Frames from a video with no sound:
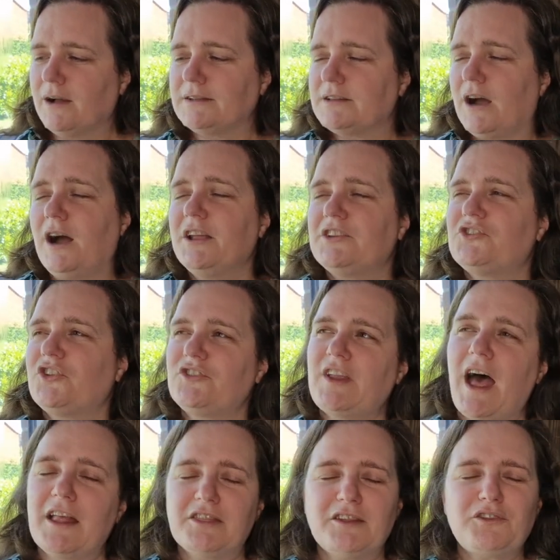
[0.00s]
I, I just
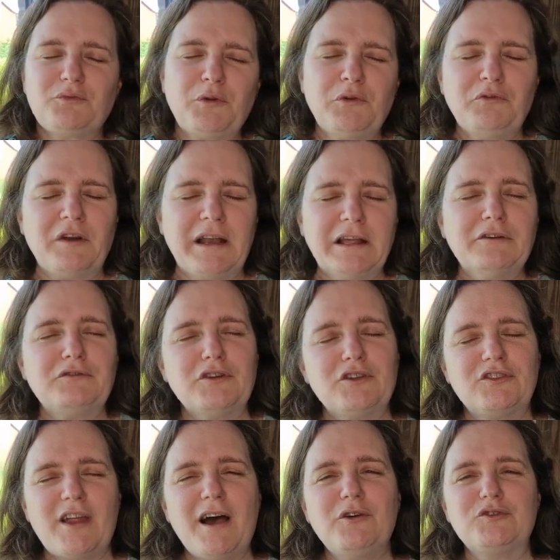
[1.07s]
had this real feeling of
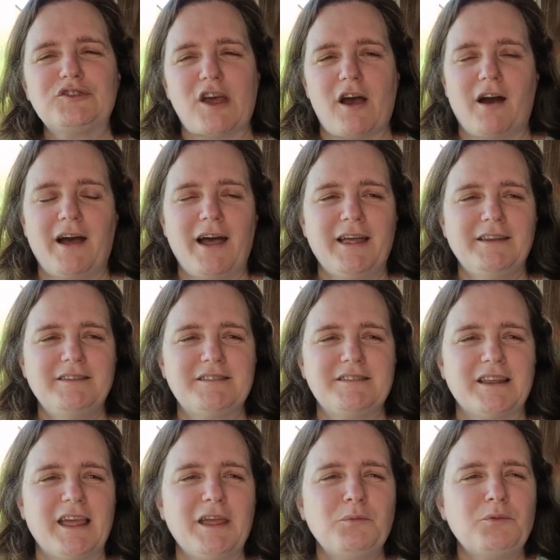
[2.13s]
nostalgia and
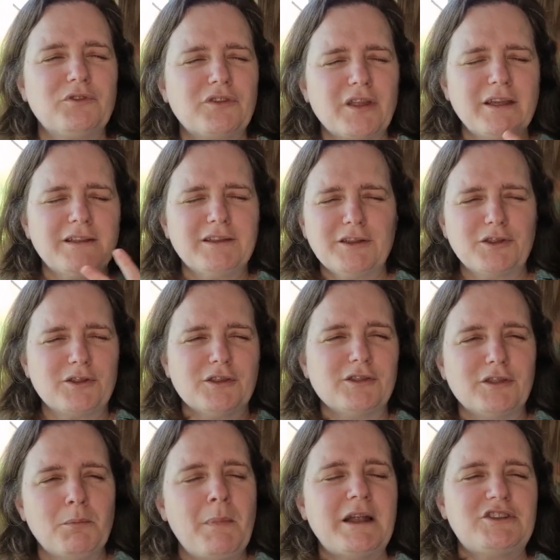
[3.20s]
it was
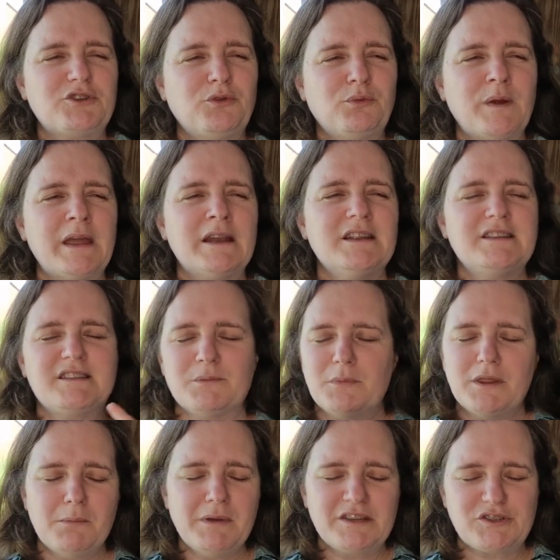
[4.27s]
the magical realism
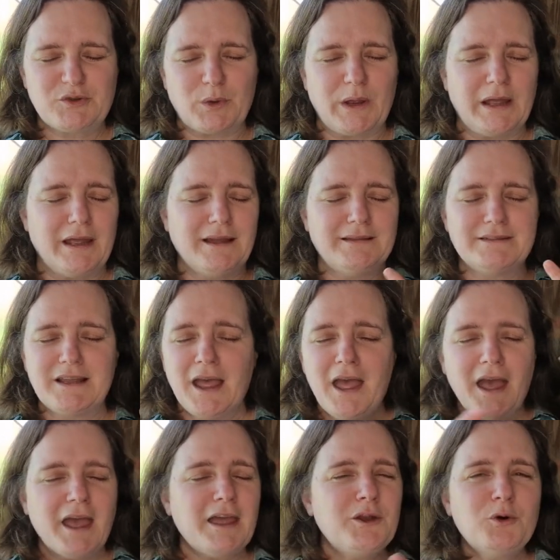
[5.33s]
and the mystery and
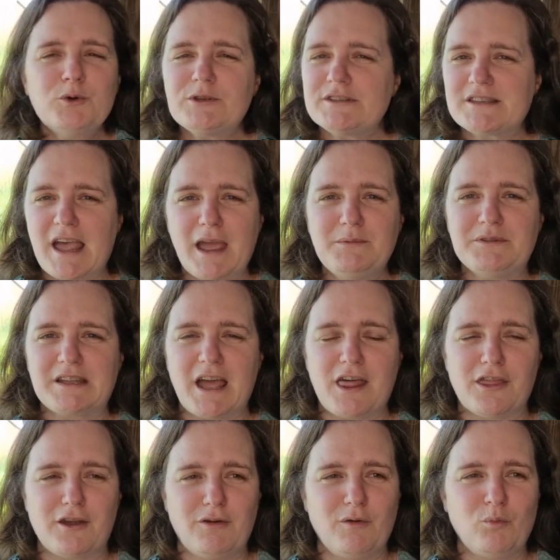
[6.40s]
it all just came
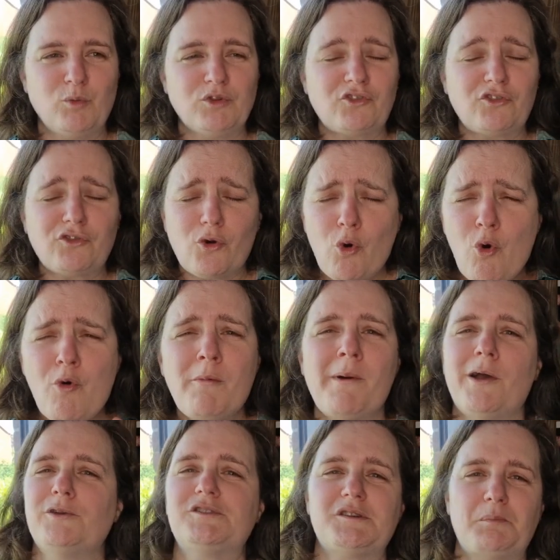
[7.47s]
together and was just
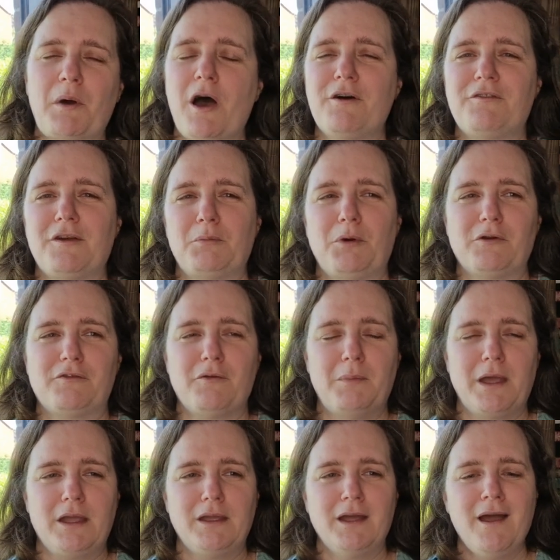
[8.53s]
almost a perfect book for
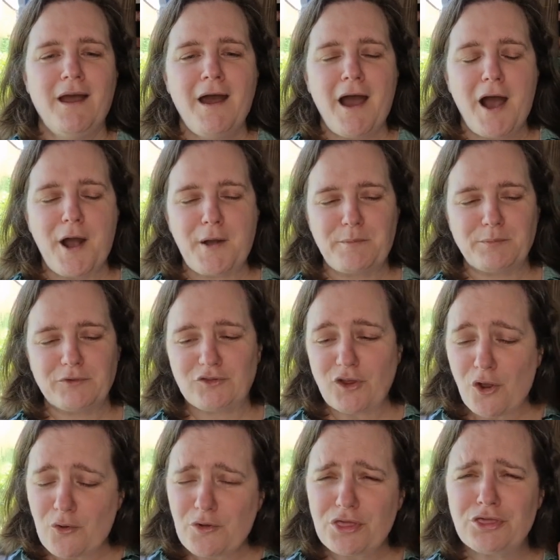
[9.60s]
me um,
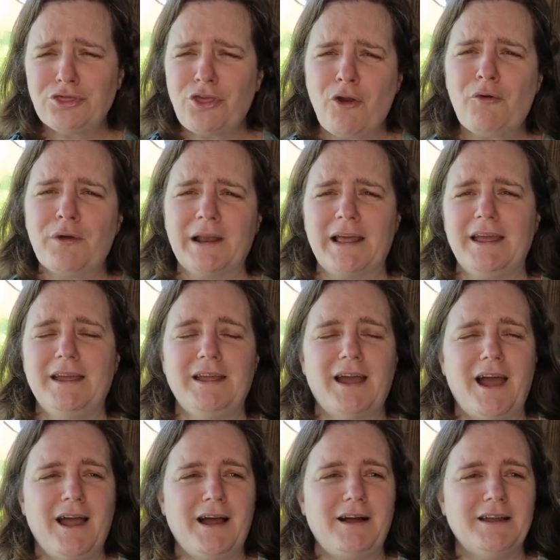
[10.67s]
so thoroughly
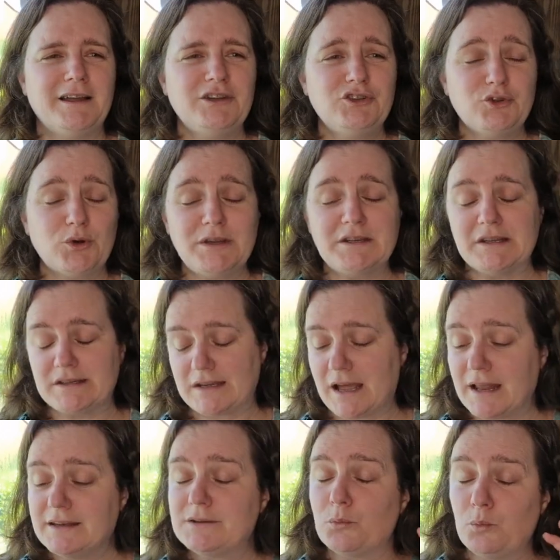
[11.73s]
uh, enjoyed it
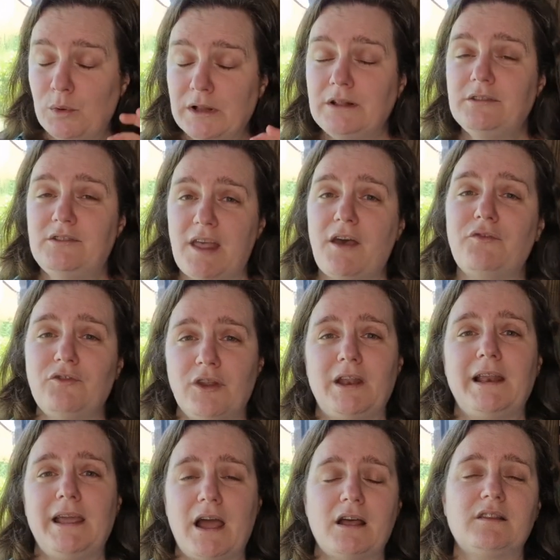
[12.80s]
and will
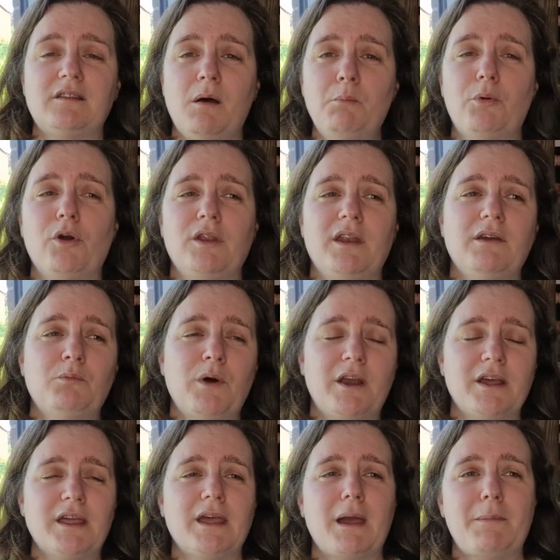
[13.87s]
definitely at some point when
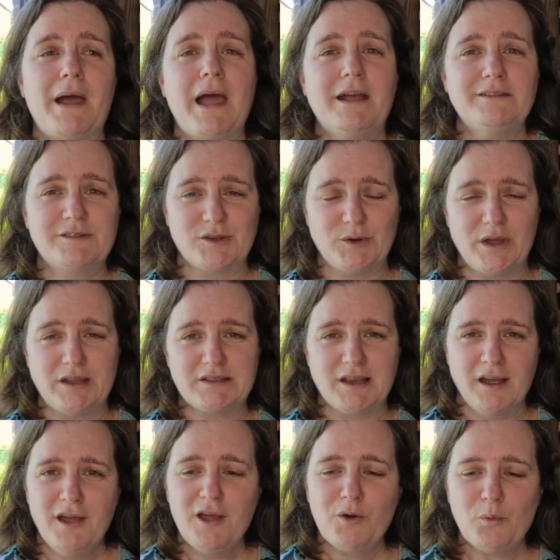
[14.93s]
i can get my hands on it
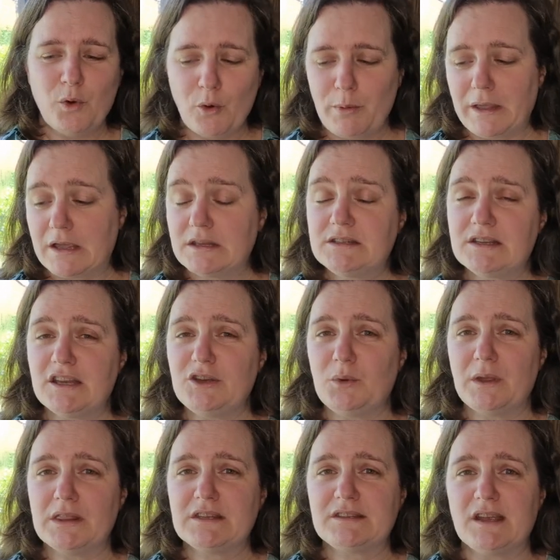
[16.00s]
will be
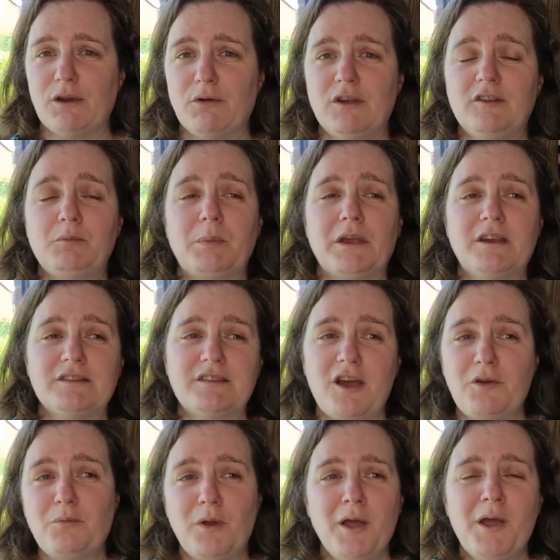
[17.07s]
continuing the series because
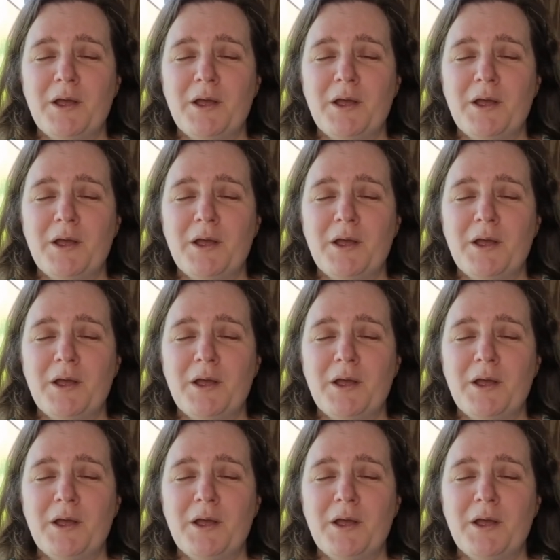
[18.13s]
i